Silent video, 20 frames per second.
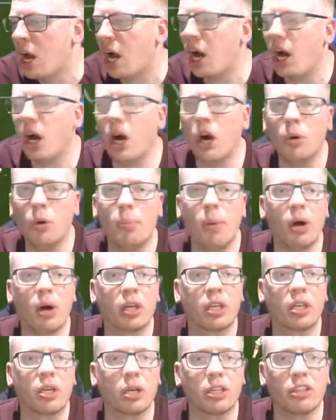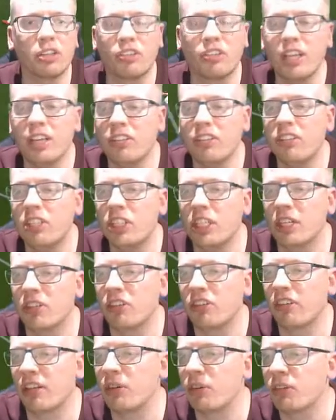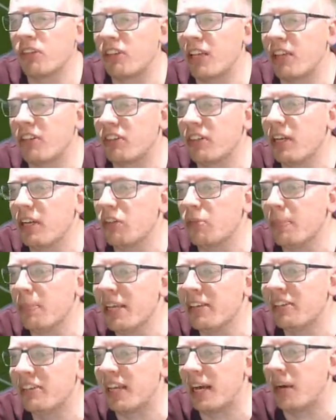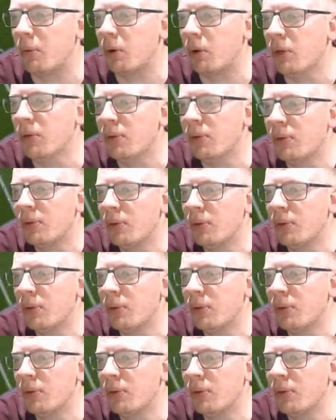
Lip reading: Oh my god, that's the easiest chances of all season, and he's missed that one.